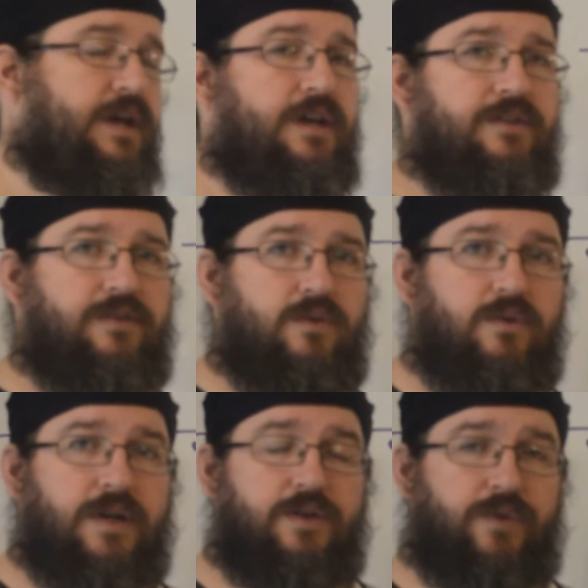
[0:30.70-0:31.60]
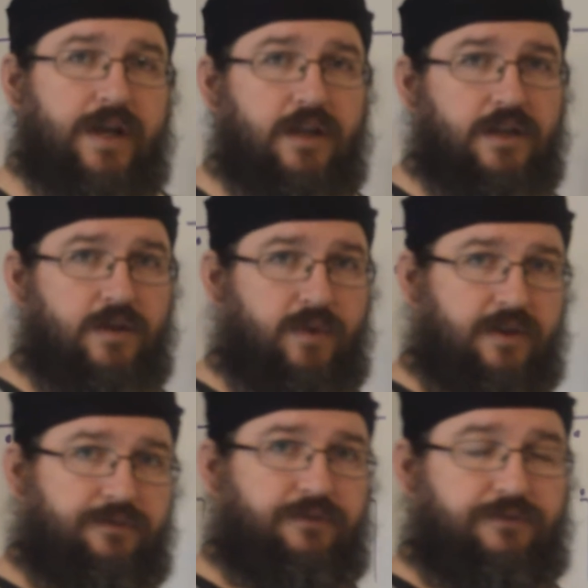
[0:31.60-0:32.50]
So in reality we
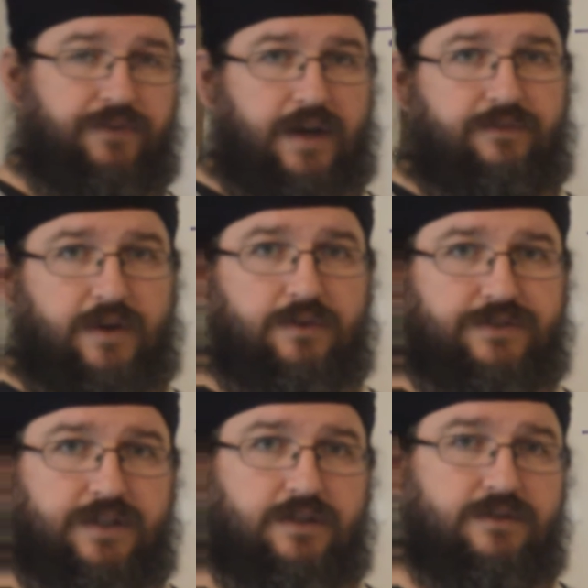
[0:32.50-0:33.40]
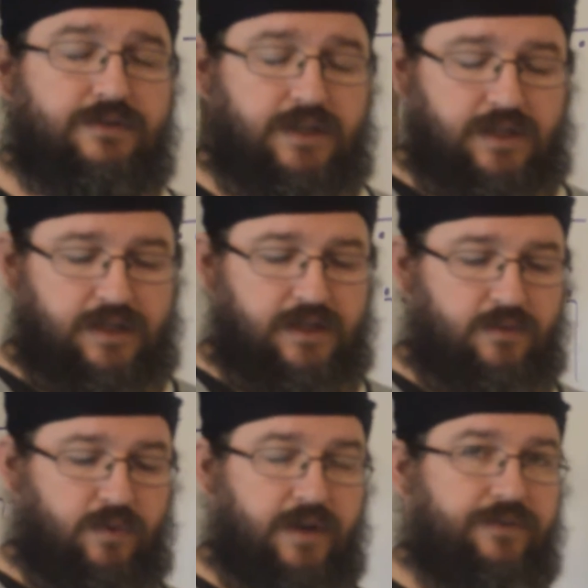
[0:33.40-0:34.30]
have 5 vowel sounds,
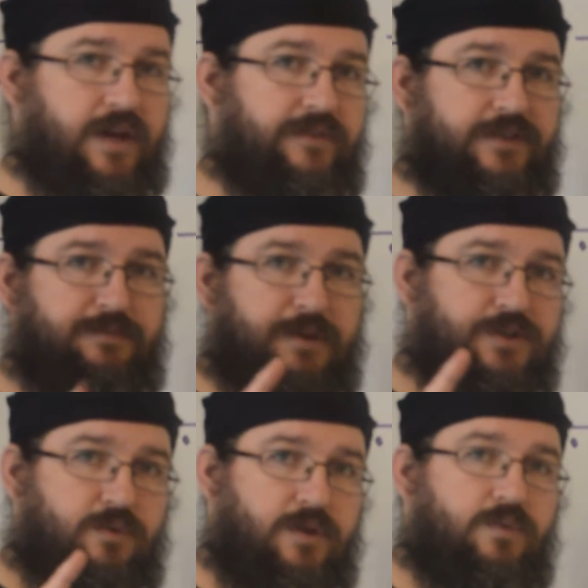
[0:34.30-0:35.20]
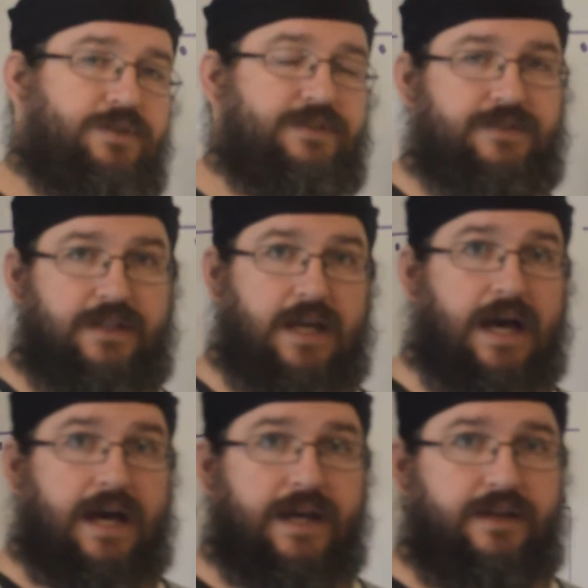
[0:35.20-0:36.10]
and we have kind of a special one, which is the
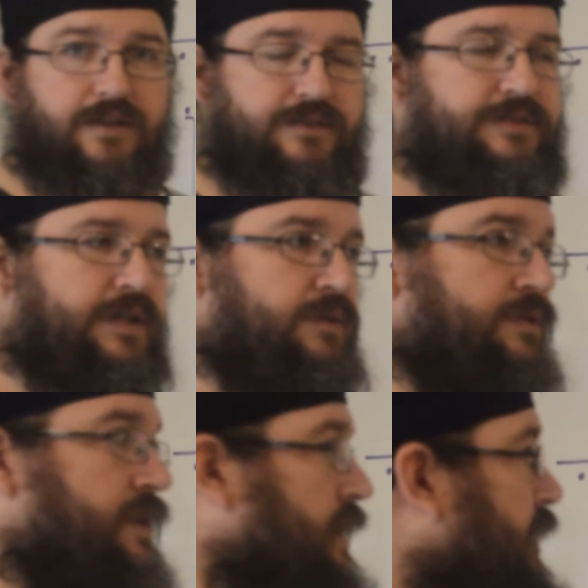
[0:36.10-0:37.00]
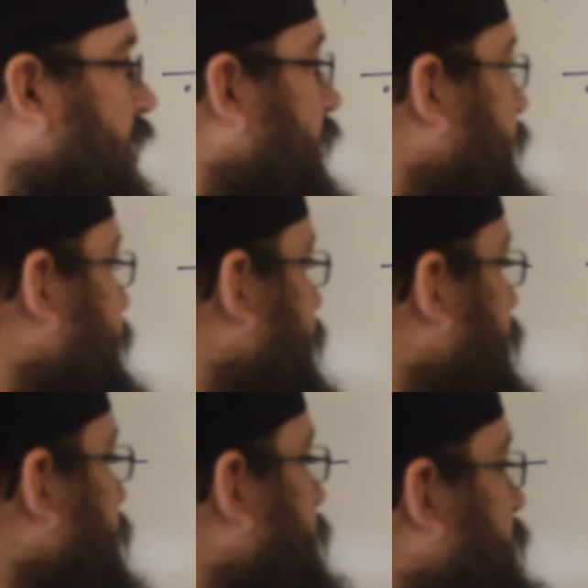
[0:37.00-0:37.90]
I sound. So